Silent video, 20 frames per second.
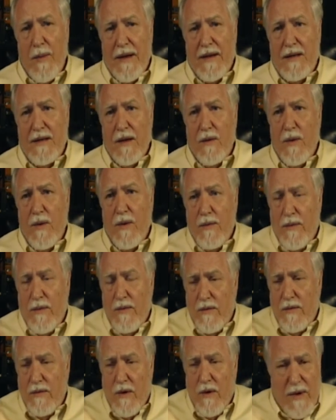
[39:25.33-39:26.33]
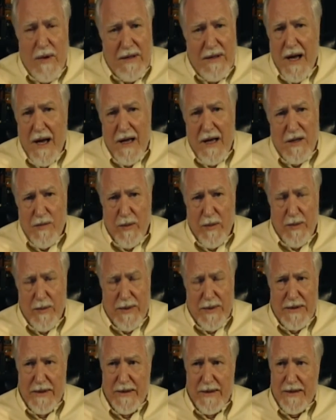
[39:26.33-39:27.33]
might say, what is God's
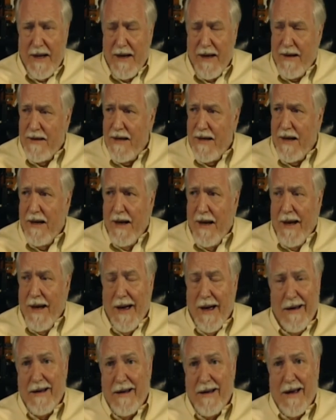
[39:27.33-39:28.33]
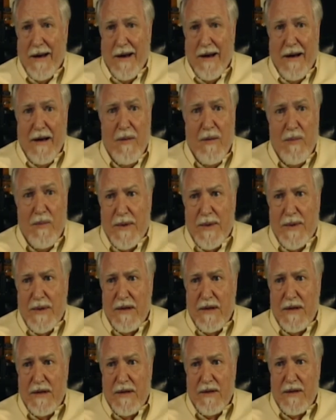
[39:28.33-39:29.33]
purpose in this? I'd say, I don't think God had any purpose.
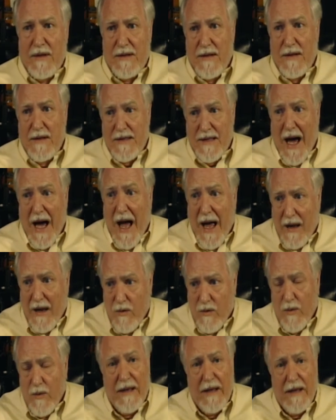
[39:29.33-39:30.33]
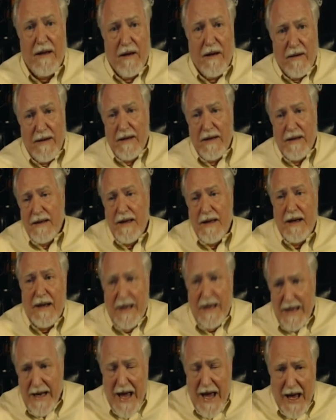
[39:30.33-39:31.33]
This guy who went in there, he did it.
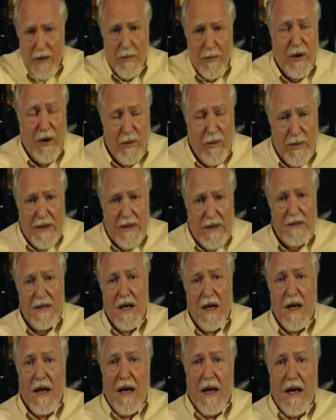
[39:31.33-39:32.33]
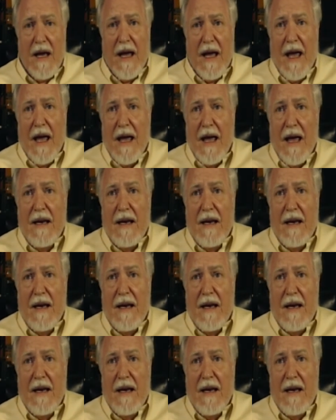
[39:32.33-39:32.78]
He had a purpose, and